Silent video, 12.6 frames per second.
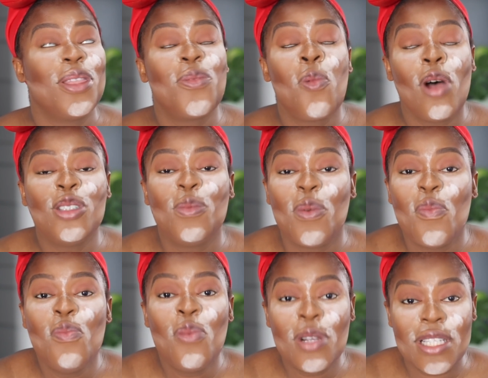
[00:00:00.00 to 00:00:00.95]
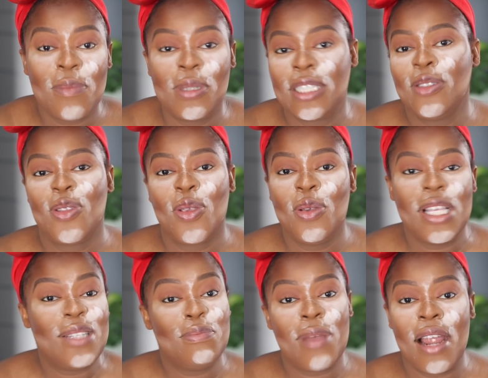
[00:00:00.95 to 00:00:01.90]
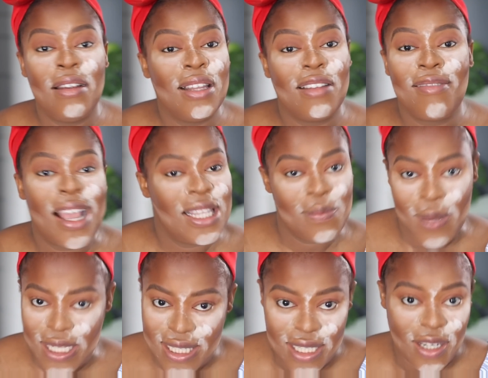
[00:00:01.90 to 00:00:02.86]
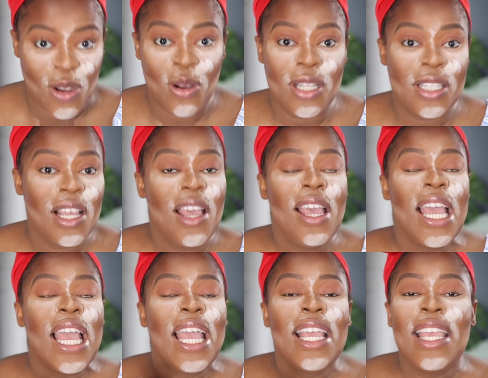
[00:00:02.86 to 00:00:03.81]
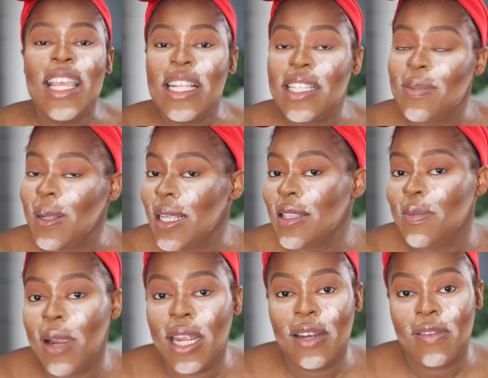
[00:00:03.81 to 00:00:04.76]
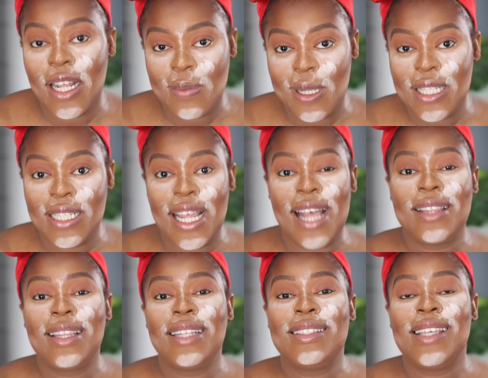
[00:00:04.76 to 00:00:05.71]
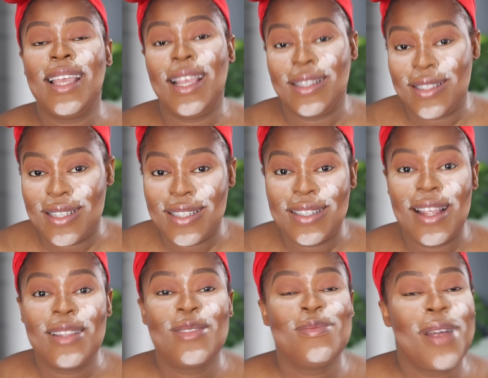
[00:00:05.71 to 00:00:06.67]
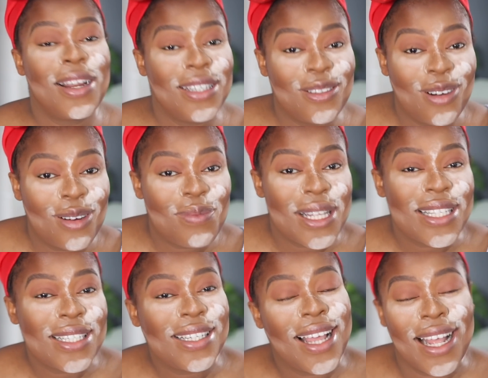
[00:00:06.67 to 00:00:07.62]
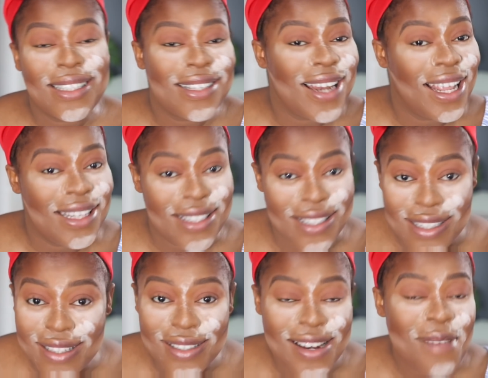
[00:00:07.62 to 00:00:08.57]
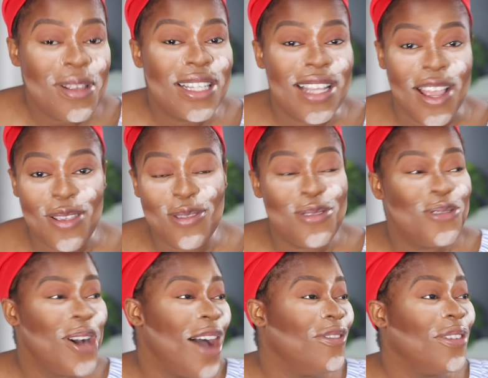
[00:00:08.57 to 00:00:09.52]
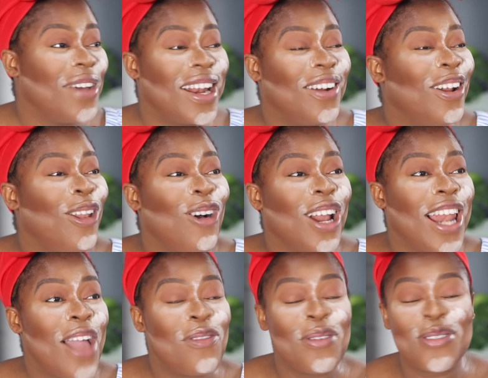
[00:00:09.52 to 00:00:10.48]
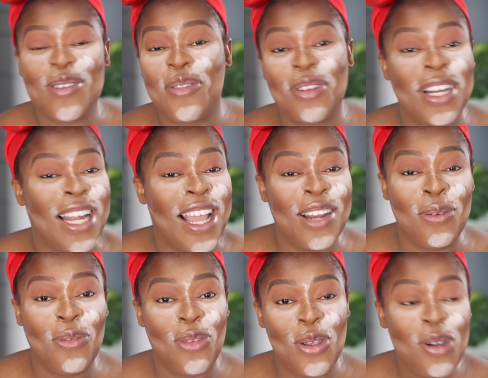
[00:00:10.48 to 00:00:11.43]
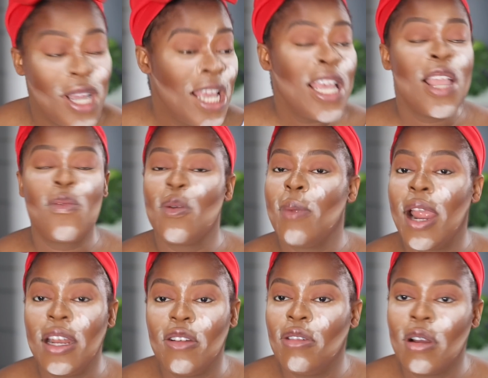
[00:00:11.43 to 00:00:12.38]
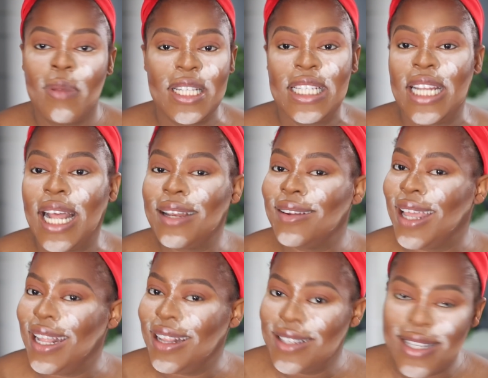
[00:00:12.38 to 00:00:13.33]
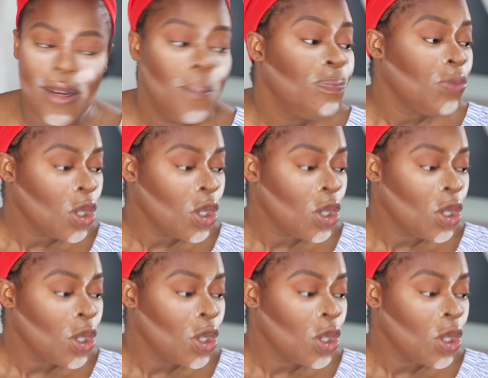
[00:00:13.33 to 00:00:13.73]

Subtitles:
What should be most important to you is marrying the right person, because it is better to marry the right person at 38 than to marry the wrong person at 19. Let me tell you, you have a very long life of suffering ahead of you if you marry the wrong person at 19.